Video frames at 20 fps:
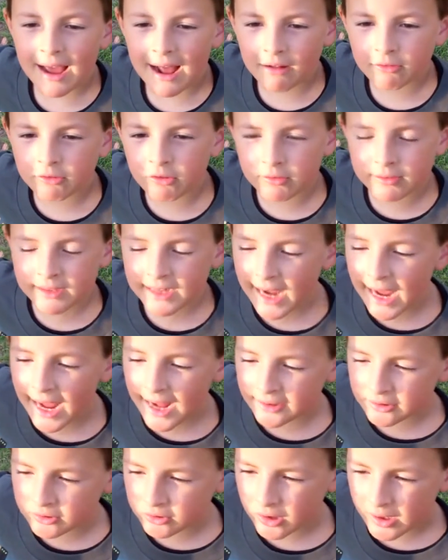how to
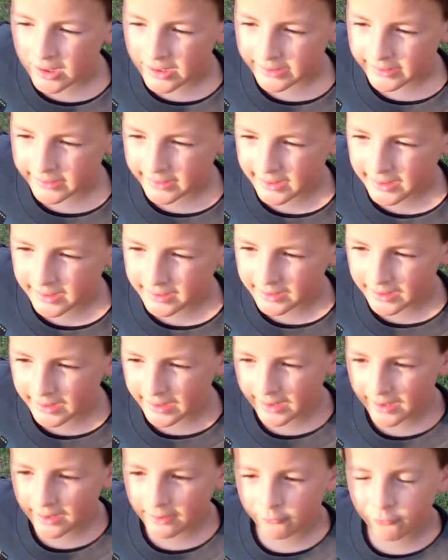catch, kick,
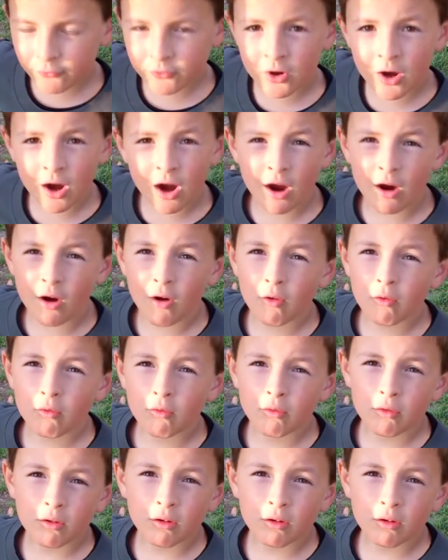and throw.